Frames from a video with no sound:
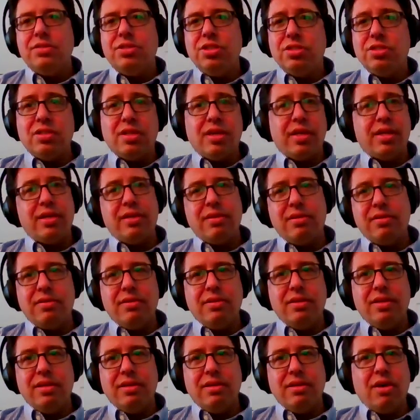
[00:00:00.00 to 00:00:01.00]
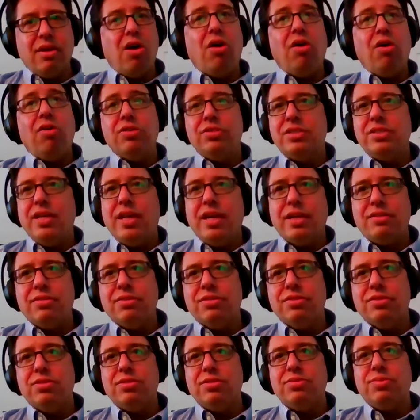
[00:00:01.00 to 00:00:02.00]
is just like in
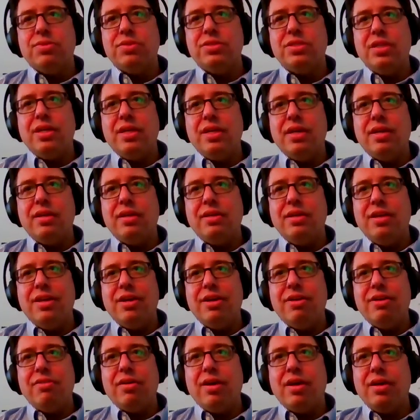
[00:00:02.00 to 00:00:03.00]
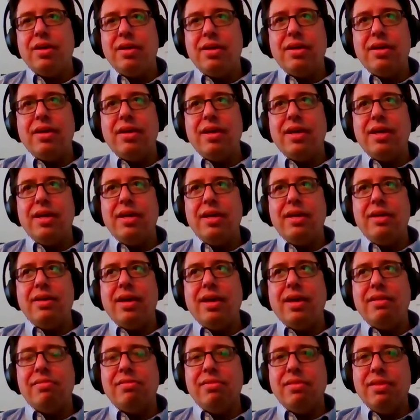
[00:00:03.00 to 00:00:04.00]
all sectors, we're seeing,
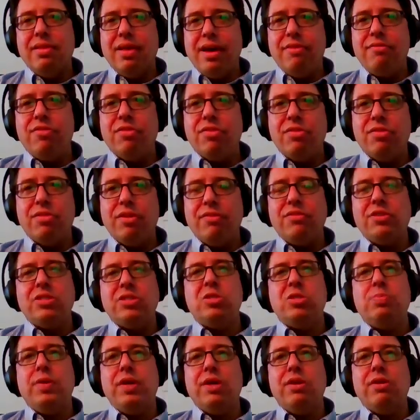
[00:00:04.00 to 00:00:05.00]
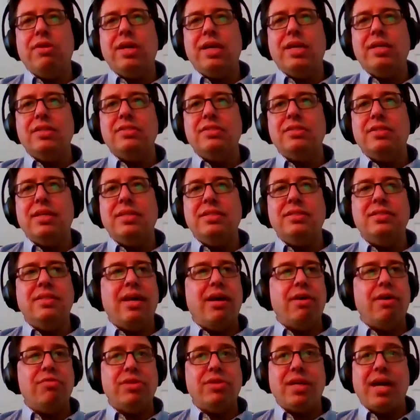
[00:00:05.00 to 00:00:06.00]
a level of experience
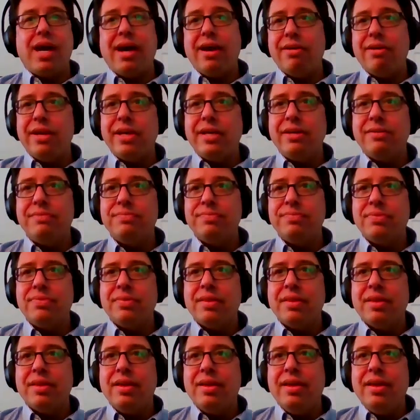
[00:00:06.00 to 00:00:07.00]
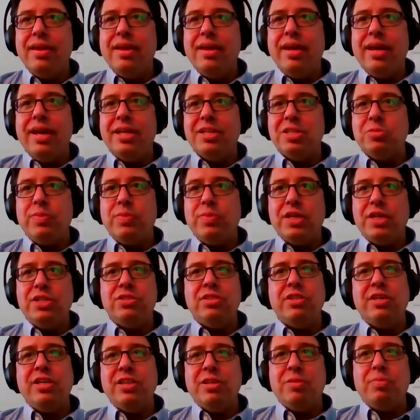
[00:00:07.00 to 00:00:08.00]
that is now retiring, and
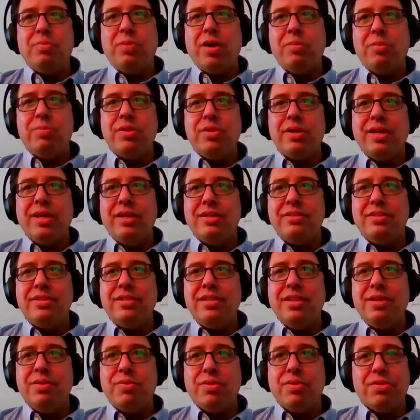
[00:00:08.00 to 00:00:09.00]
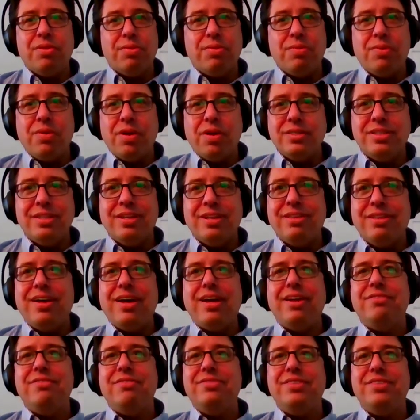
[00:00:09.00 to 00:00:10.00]
especially in the public entity where there
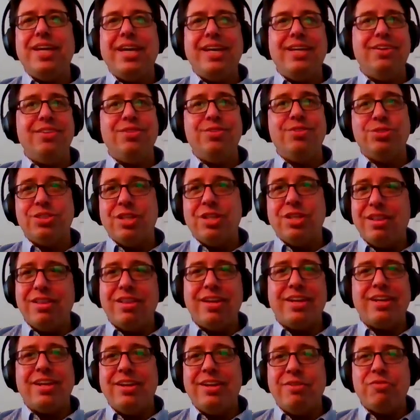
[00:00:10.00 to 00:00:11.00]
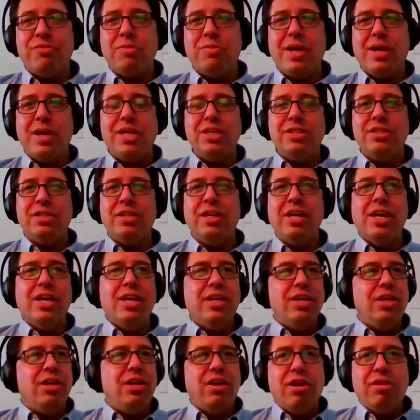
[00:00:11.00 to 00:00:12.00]
wasn't a lot of data, there's not a lot of good
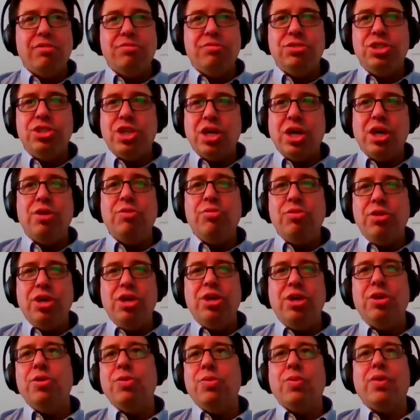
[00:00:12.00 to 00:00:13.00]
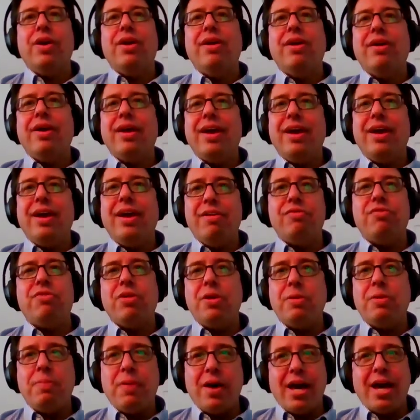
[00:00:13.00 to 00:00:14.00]
information. Joe knew where
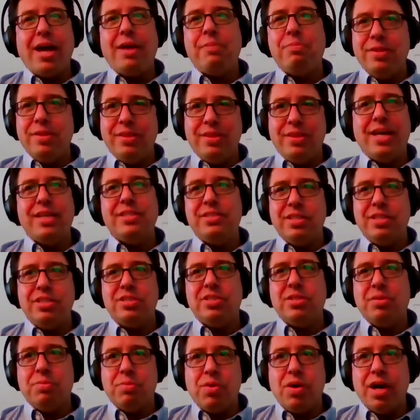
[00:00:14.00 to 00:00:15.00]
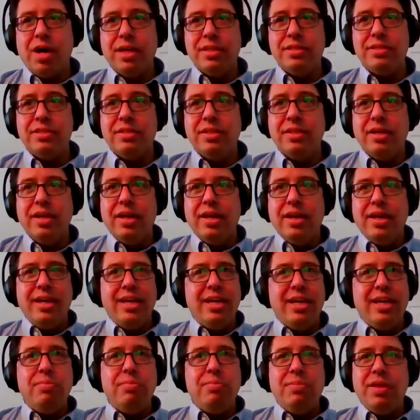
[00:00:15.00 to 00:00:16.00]
every pipe in that system was.
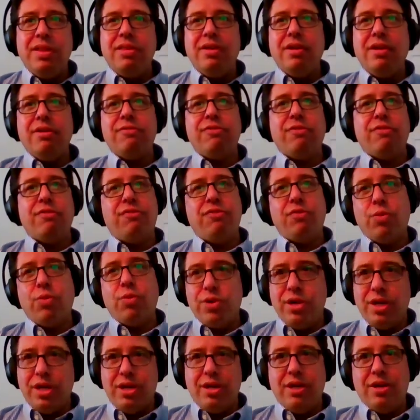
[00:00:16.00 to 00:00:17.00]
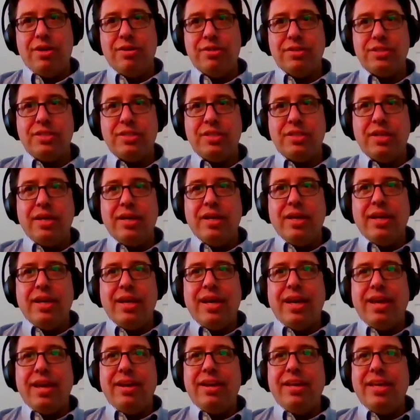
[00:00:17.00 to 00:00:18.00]
He had been there for 40 years,
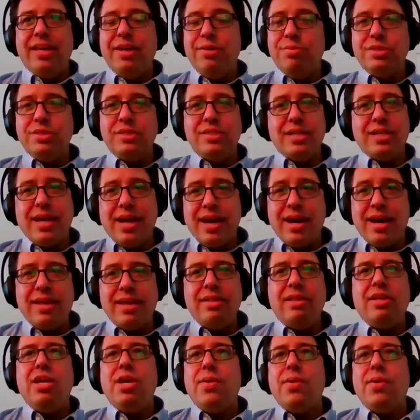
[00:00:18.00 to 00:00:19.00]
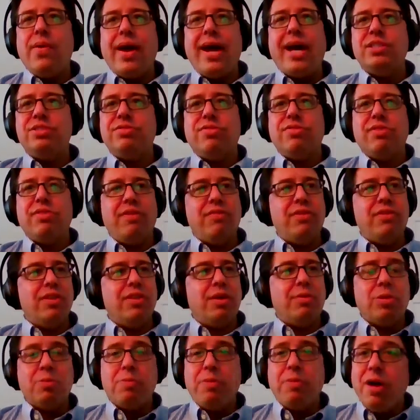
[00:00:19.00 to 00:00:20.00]
and he was the guy that you asked
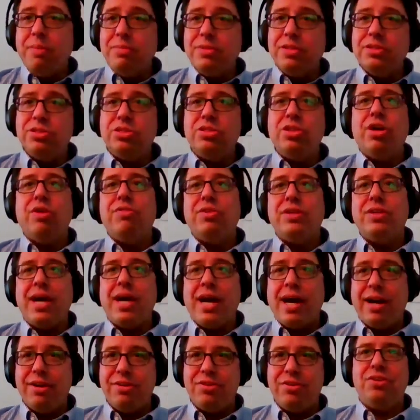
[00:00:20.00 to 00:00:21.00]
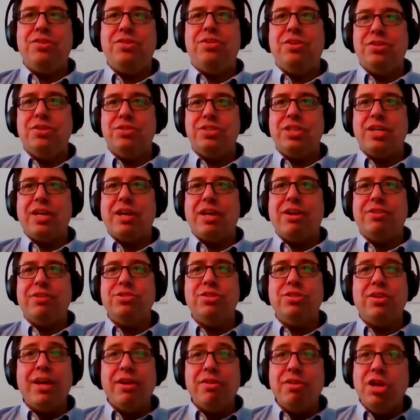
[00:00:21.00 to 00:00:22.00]
for everything. Well, the problem is Joe retired 2 years
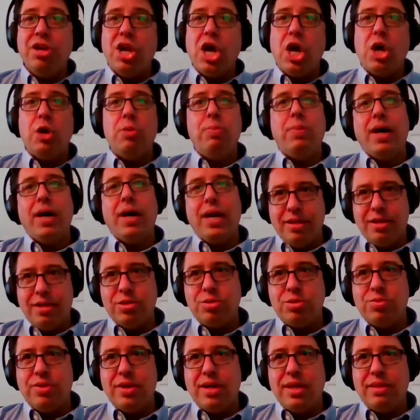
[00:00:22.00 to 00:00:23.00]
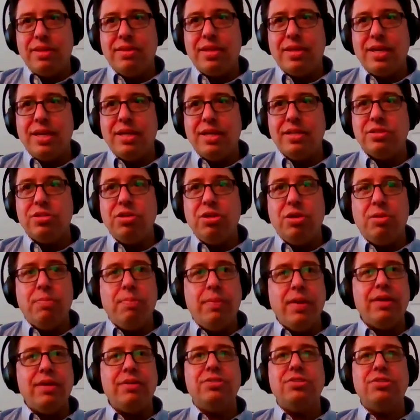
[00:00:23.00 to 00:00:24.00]
ago, so now nobody knows where anything
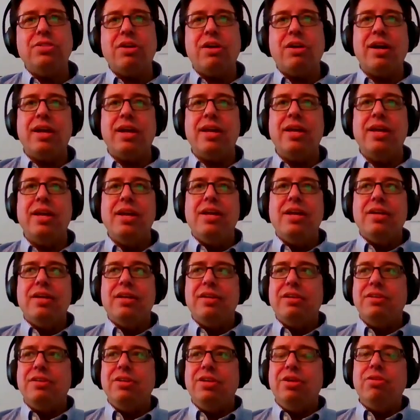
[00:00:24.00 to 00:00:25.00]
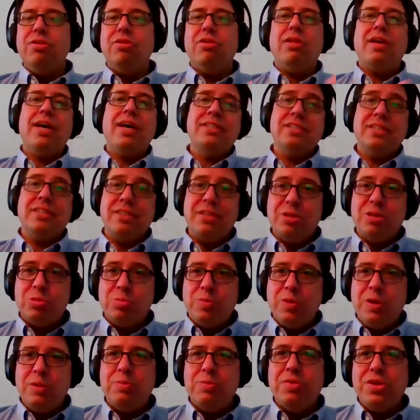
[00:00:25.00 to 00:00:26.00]
is. So you better start
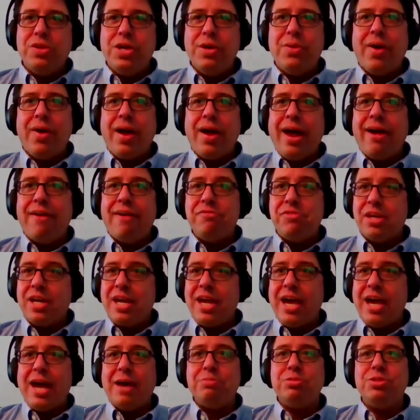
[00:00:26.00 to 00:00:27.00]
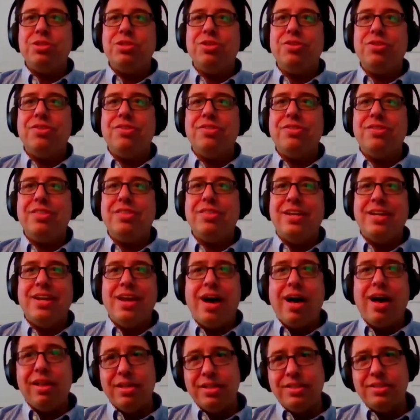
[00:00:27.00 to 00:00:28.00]
utilizing those people you have to capture
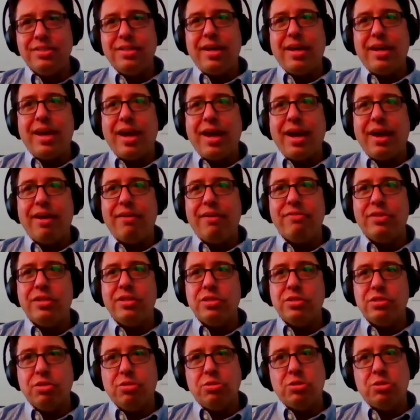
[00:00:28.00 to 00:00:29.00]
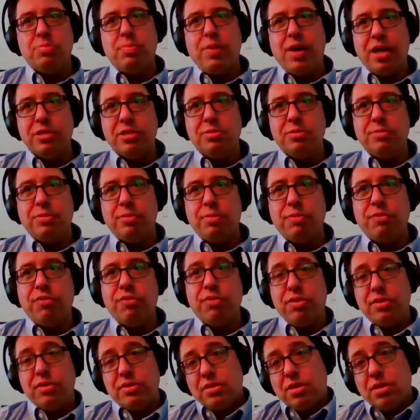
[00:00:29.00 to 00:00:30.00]
the knowledge they have as soon as
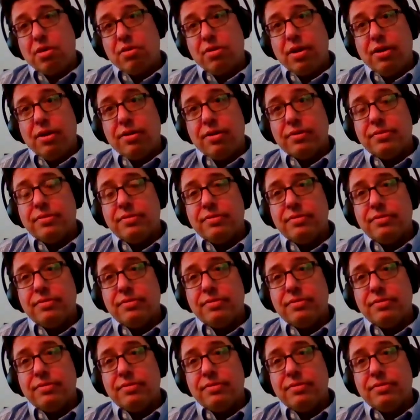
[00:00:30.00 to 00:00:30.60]
possible before it's all